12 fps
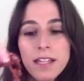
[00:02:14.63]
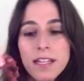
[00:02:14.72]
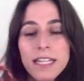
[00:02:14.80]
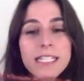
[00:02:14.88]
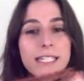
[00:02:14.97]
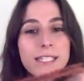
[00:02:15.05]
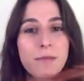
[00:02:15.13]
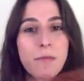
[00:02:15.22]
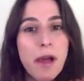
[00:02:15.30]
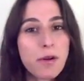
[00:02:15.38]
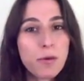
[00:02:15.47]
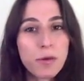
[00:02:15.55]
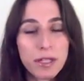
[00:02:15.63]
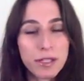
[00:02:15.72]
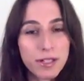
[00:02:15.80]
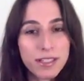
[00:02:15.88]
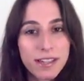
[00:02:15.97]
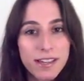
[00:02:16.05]
It doesn't matter what it
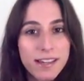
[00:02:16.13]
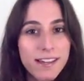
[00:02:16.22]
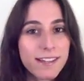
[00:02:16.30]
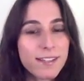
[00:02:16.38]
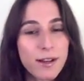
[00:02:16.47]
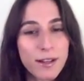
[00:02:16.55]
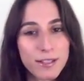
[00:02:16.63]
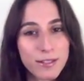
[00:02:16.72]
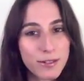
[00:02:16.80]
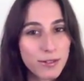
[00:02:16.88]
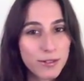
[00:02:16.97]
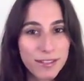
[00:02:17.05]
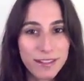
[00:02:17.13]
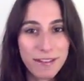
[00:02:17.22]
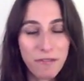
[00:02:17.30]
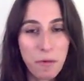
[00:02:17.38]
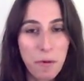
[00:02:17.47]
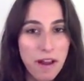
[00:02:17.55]
looks like as long as you're using it
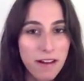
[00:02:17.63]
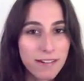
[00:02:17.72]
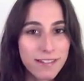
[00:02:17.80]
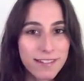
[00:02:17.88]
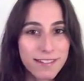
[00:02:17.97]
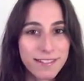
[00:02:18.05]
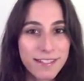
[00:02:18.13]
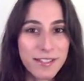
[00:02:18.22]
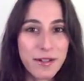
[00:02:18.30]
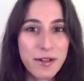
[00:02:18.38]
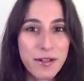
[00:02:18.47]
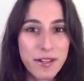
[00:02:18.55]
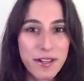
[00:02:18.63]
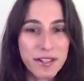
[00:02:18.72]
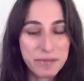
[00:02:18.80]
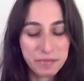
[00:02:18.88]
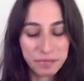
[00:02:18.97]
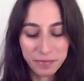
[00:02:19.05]
for practice. It's all good.
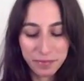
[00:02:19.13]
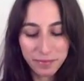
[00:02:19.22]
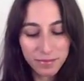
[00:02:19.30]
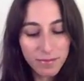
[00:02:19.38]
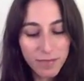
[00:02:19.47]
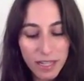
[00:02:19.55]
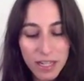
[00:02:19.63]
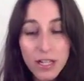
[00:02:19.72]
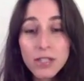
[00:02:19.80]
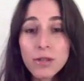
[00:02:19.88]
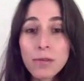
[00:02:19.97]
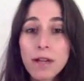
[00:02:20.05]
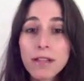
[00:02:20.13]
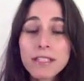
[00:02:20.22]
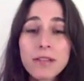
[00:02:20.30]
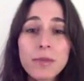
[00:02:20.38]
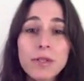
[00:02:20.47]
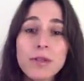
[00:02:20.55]
So malas
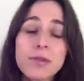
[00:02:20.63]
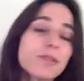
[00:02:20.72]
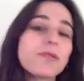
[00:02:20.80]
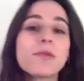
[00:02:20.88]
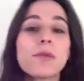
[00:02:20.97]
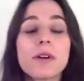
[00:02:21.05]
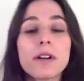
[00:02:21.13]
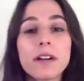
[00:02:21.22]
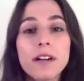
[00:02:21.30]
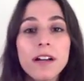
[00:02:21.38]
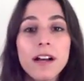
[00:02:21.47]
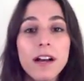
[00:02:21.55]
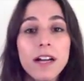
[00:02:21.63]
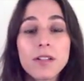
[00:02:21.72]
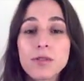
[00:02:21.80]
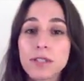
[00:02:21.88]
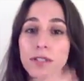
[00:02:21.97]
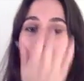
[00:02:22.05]
have been used for
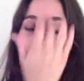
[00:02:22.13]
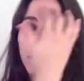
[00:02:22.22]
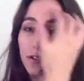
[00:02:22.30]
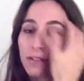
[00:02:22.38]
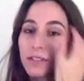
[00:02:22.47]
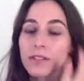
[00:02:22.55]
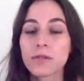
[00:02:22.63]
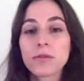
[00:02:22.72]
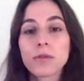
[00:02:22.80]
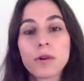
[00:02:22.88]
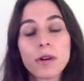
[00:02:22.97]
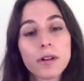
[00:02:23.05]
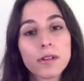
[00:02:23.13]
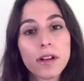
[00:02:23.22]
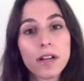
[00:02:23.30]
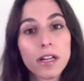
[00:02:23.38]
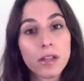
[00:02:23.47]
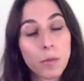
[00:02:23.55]
hundreds of years for
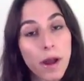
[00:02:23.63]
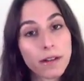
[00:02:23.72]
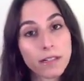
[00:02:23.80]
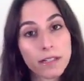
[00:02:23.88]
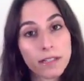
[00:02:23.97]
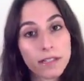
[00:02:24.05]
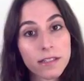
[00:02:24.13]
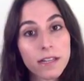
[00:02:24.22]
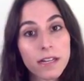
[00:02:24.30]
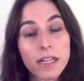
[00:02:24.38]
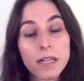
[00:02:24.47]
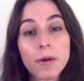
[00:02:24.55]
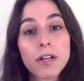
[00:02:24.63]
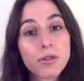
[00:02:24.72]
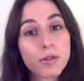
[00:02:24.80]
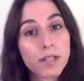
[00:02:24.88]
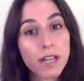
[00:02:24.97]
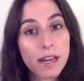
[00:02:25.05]
the practice.
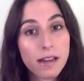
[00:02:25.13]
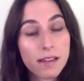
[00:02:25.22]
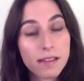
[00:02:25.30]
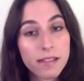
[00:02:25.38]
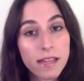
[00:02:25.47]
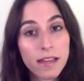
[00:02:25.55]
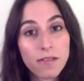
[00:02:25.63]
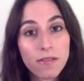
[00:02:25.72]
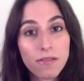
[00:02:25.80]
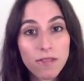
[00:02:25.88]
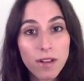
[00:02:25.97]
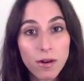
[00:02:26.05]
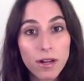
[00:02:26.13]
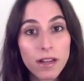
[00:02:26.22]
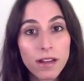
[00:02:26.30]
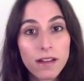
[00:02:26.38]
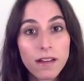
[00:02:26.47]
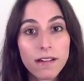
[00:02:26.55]
108 is a
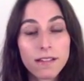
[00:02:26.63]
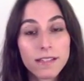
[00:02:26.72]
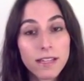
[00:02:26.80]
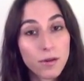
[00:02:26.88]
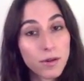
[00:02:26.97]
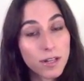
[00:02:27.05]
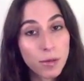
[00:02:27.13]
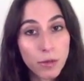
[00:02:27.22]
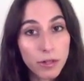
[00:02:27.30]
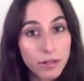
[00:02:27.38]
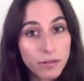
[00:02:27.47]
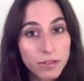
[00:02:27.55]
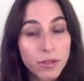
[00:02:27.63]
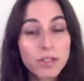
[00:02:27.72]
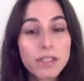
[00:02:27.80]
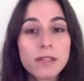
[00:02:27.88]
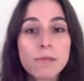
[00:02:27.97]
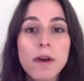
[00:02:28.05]
very sacred number. You'll
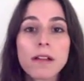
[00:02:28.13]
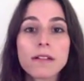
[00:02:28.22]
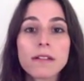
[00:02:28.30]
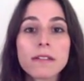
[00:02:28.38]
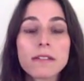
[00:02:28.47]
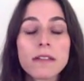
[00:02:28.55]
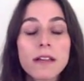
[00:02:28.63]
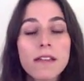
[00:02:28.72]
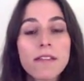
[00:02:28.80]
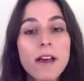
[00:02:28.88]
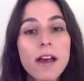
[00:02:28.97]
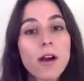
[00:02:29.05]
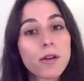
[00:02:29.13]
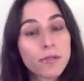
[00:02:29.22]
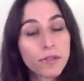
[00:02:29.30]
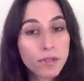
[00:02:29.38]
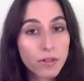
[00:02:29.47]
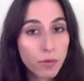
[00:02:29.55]
see malas that are
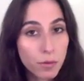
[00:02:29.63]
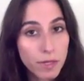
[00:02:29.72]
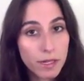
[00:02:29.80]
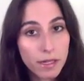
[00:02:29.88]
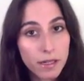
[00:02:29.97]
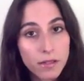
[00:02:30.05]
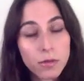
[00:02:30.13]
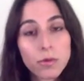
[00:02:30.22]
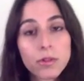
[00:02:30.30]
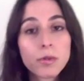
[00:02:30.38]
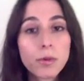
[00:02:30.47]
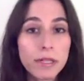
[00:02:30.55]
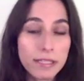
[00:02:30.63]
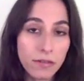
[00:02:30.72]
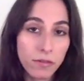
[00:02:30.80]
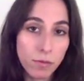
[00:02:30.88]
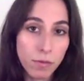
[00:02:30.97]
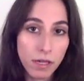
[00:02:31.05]
54 beads or
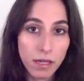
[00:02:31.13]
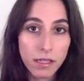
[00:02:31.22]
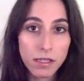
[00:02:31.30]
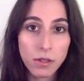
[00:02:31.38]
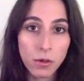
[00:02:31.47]
27 beads.